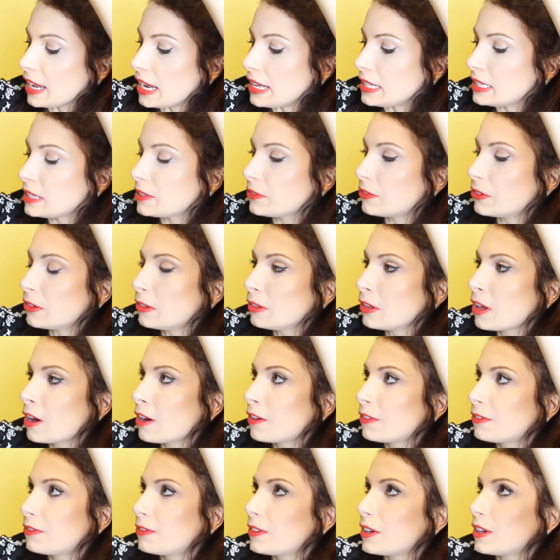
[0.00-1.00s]
It's full
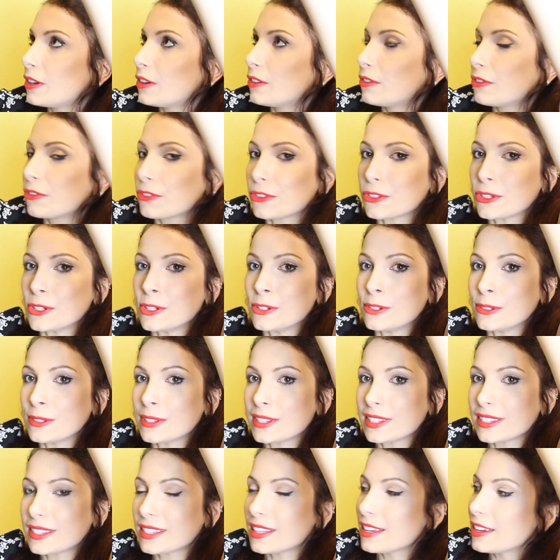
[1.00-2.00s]
of
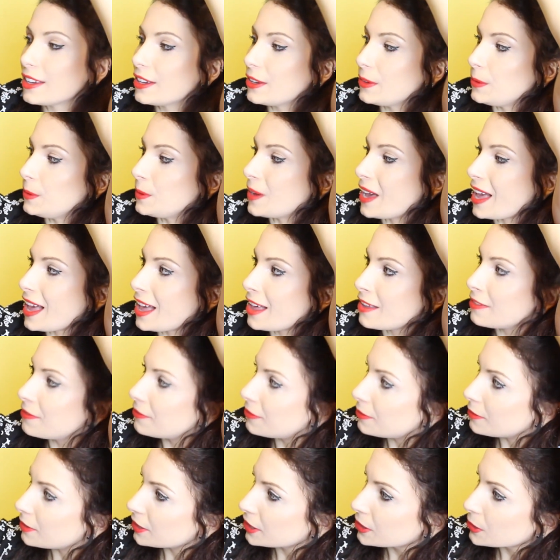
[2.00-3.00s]
fruits. You
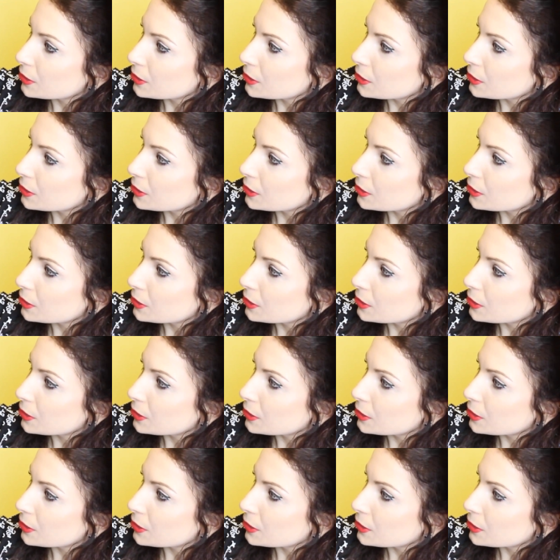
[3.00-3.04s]
have